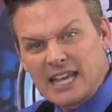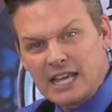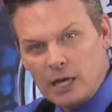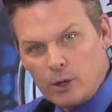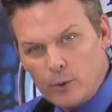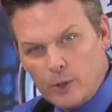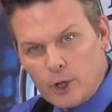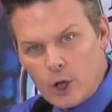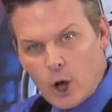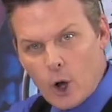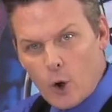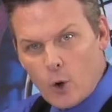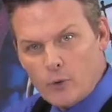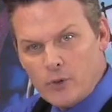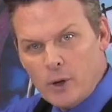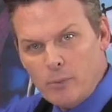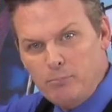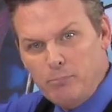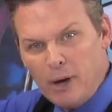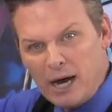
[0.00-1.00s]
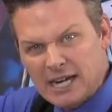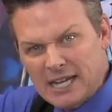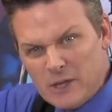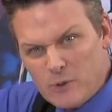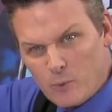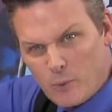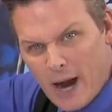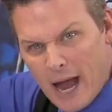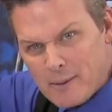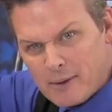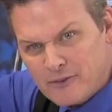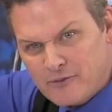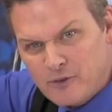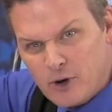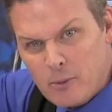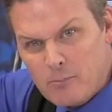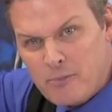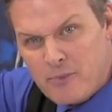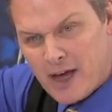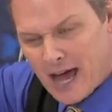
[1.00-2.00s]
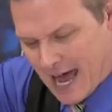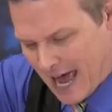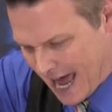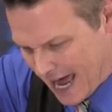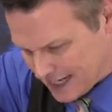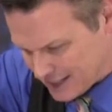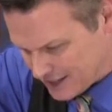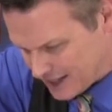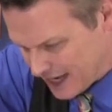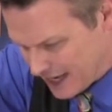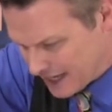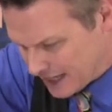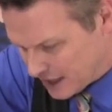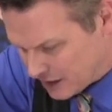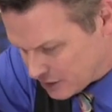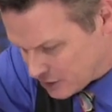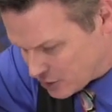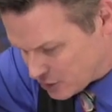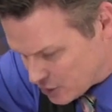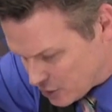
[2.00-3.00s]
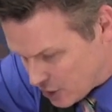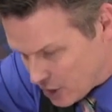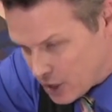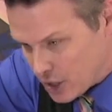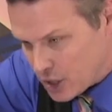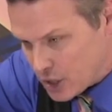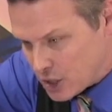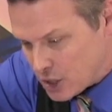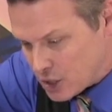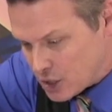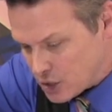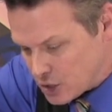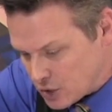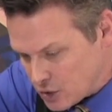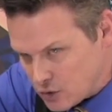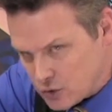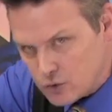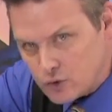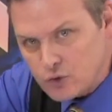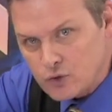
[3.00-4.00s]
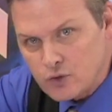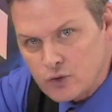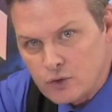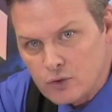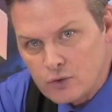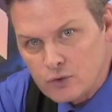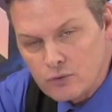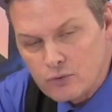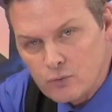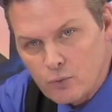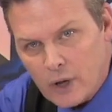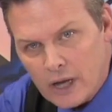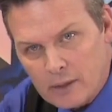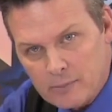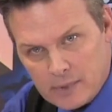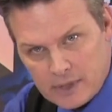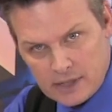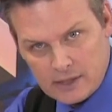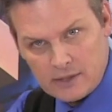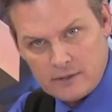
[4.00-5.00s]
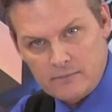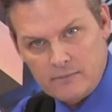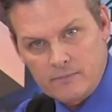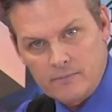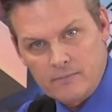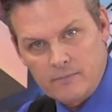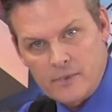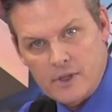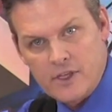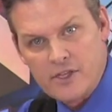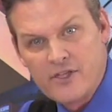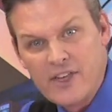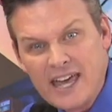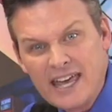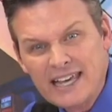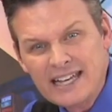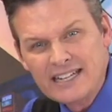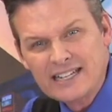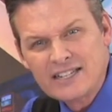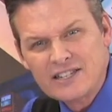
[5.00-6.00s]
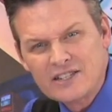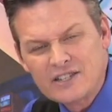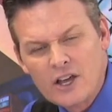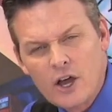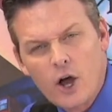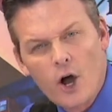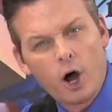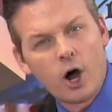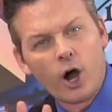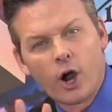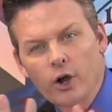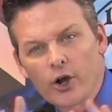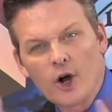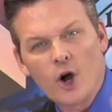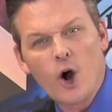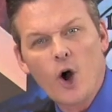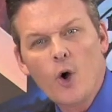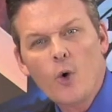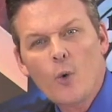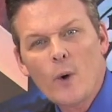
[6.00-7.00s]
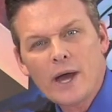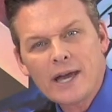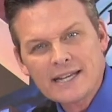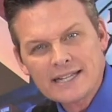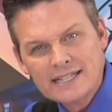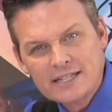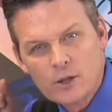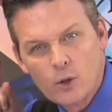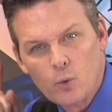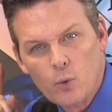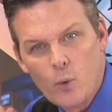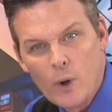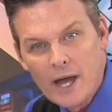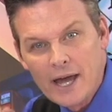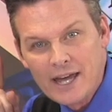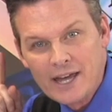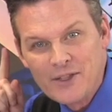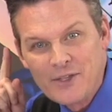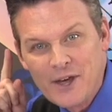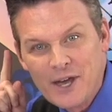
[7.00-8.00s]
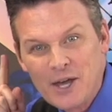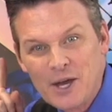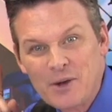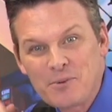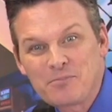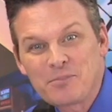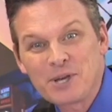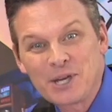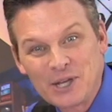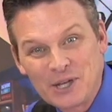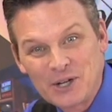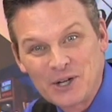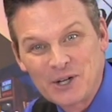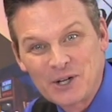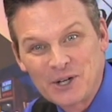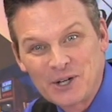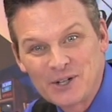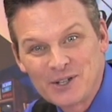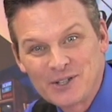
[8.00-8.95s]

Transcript: Here we go. The bunny rabbit from the hat. Tr tr wait a minute. Things aren't always the way they appear.